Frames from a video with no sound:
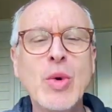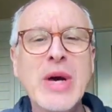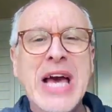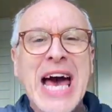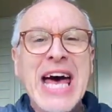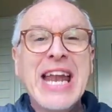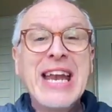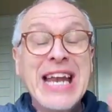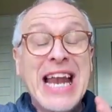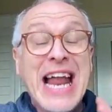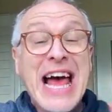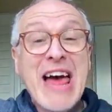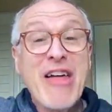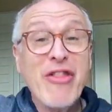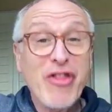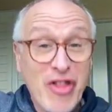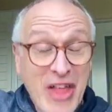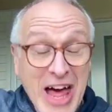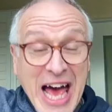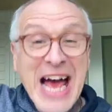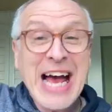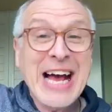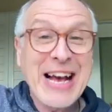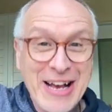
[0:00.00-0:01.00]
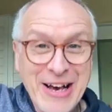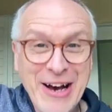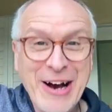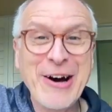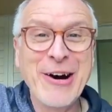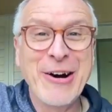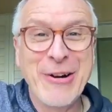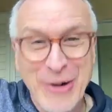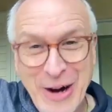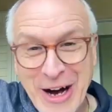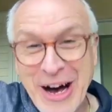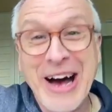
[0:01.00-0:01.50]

can let that go,